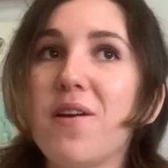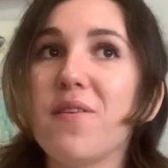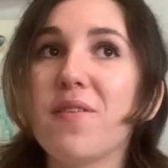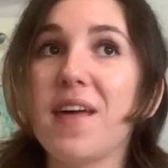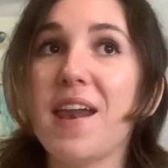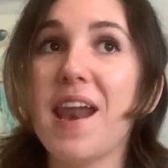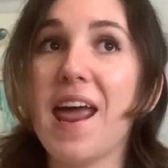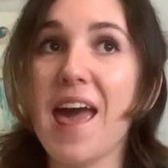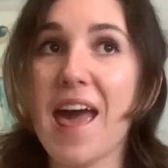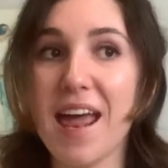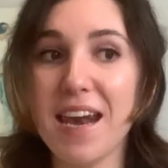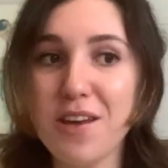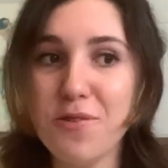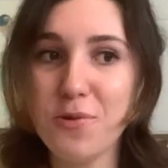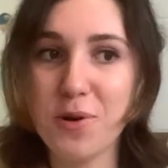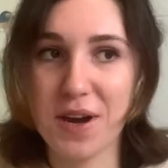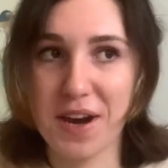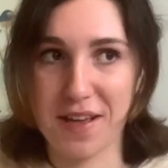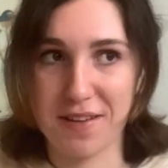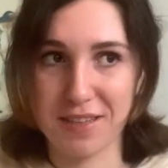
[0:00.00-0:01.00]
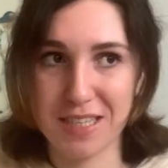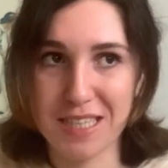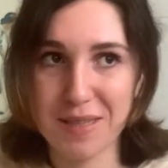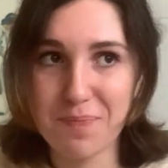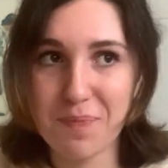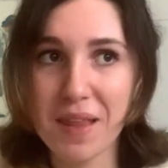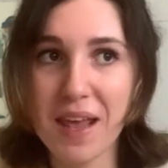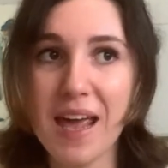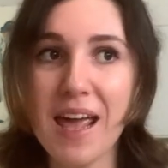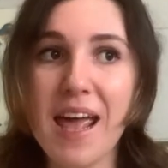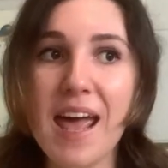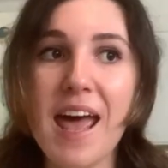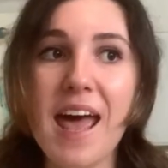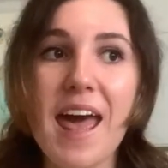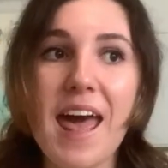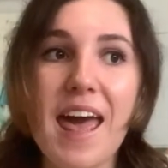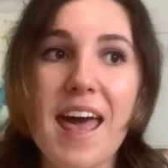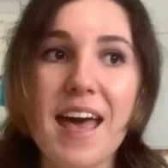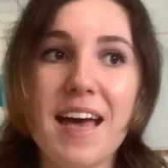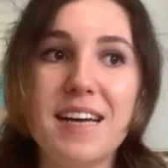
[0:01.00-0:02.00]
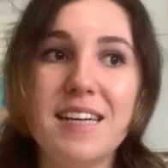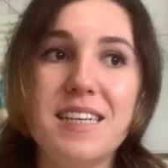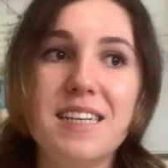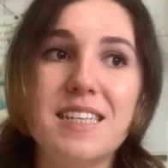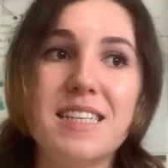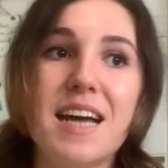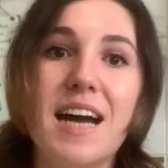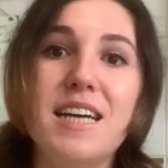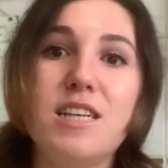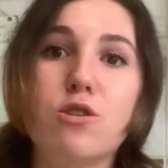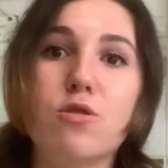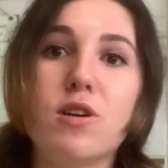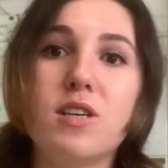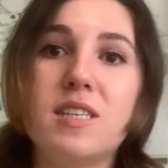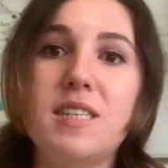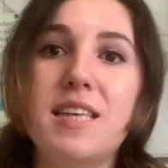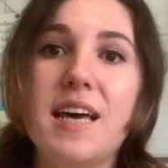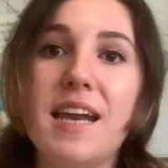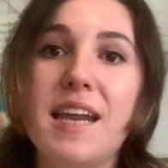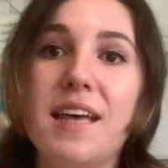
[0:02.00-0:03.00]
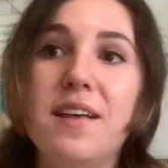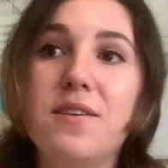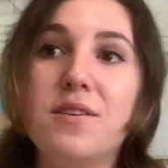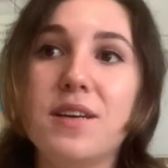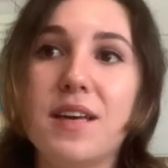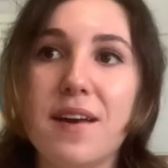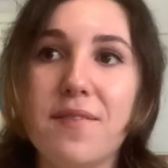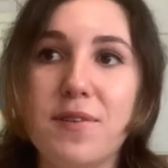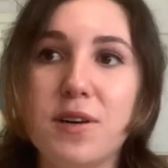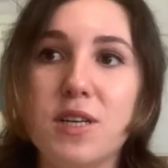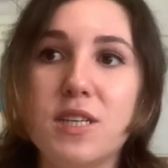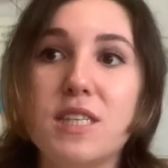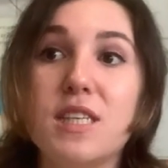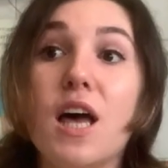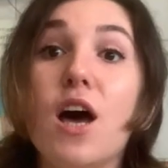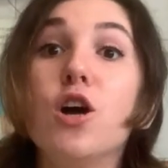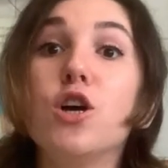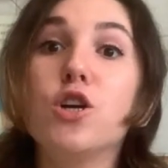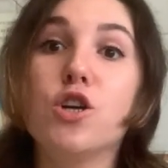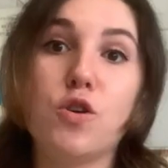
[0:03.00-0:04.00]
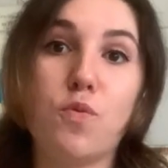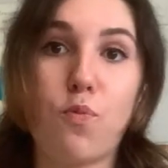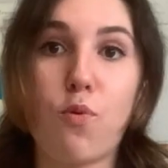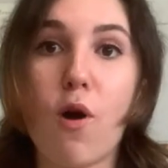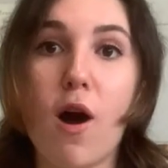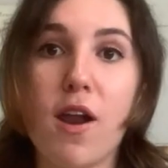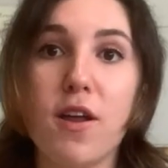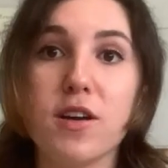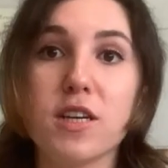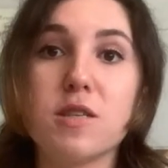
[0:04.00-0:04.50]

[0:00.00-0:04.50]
than anyone else, and I trust that he'll give us a good product.